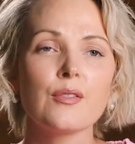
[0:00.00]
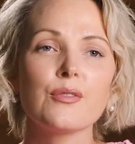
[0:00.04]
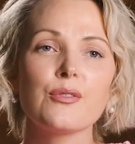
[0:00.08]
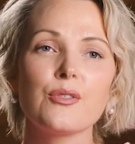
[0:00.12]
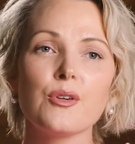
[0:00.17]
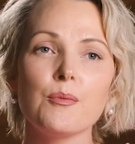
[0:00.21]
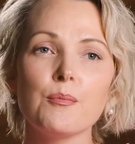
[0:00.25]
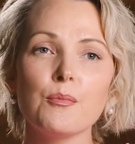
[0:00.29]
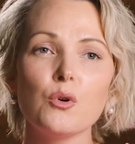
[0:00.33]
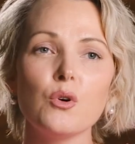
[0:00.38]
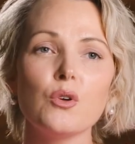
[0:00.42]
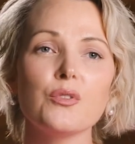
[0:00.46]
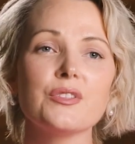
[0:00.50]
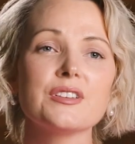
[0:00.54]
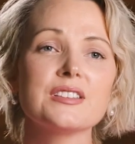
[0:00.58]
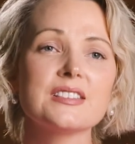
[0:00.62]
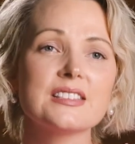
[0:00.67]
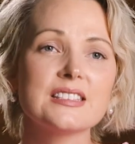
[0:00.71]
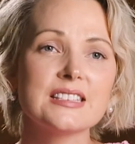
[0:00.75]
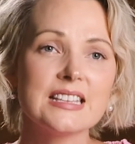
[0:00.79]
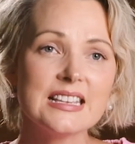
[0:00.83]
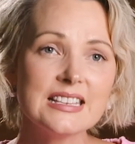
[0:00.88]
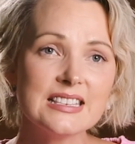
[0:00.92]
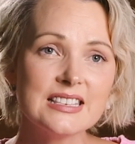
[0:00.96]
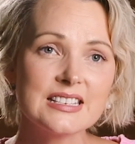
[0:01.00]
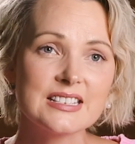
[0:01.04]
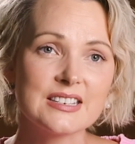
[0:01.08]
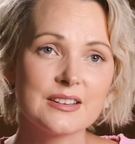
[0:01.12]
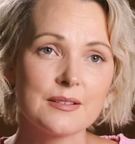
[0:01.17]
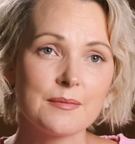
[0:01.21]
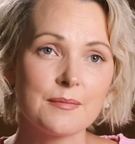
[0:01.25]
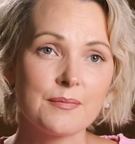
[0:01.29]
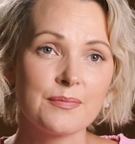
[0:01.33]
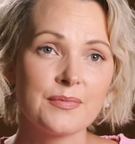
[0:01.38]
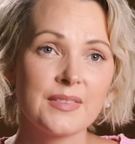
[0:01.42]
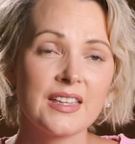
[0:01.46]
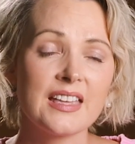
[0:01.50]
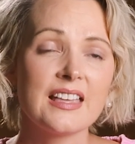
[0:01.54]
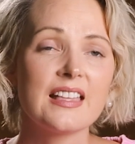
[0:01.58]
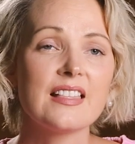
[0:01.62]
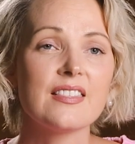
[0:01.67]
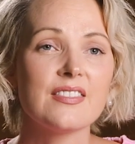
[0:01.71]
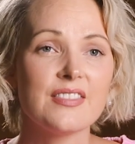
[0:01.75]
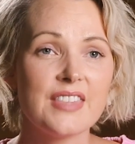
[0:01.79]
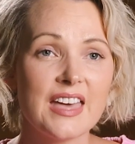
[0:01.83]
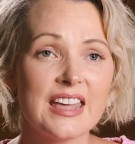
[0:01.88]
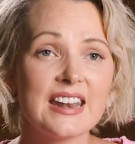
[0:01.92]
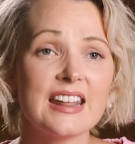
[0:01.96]
the more the
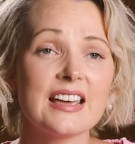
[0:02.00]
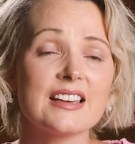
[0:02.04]
system then